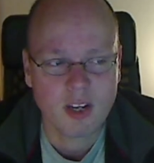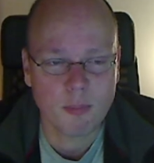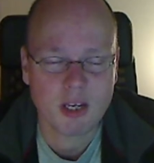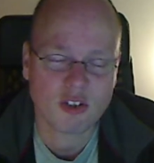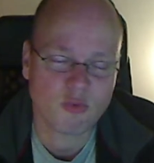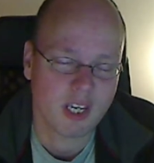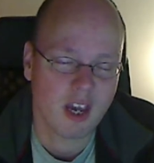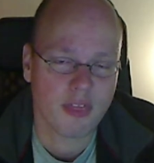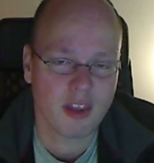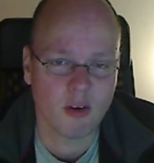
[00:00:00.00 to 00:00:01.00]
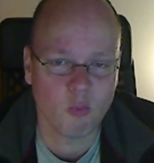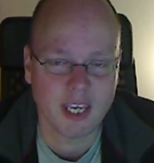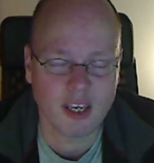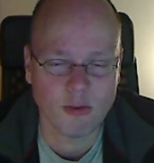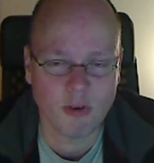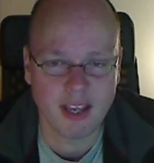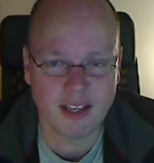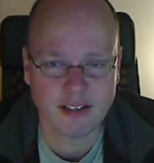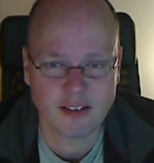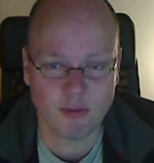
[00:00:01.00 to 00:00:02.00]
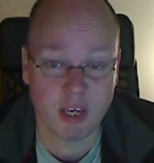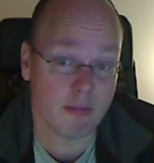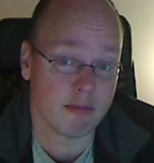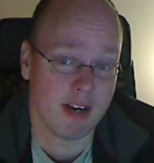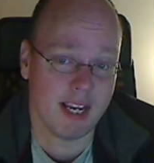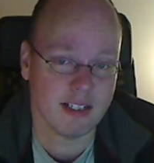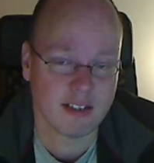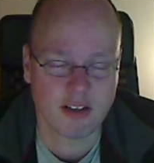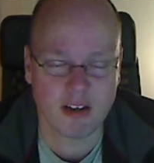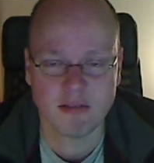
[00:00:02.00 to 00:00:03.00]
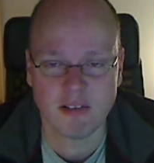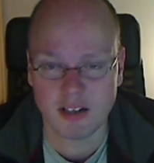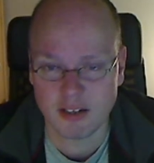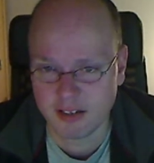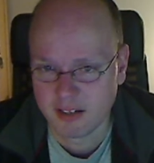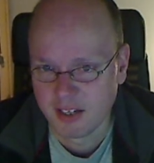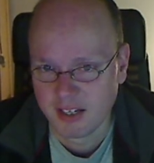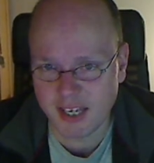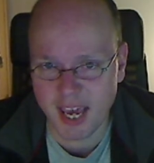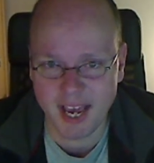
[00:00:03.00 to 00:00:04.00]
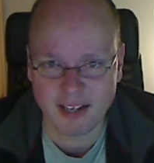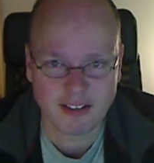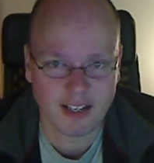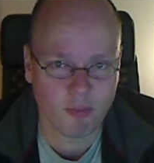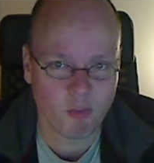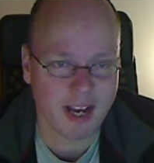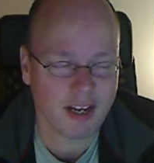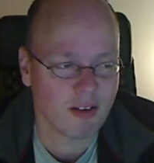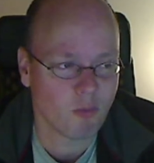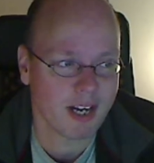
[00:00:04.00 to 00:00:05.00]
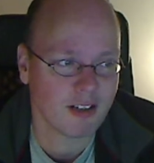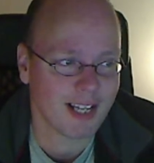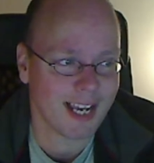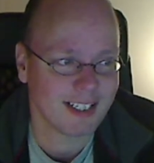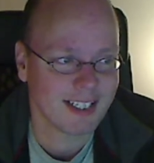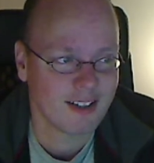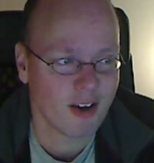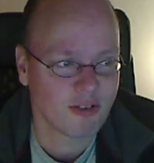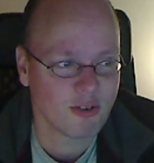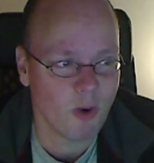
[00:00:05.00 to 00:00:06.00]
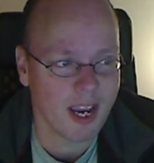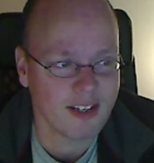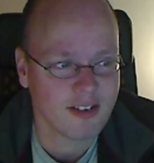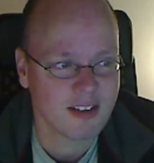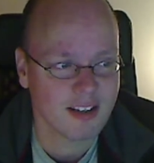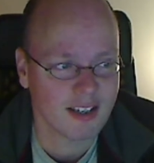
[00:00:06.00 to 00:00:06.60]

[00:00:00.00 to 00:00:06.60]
Because we got the Wii U and we upgraded, so yeah, why not let it go to waste?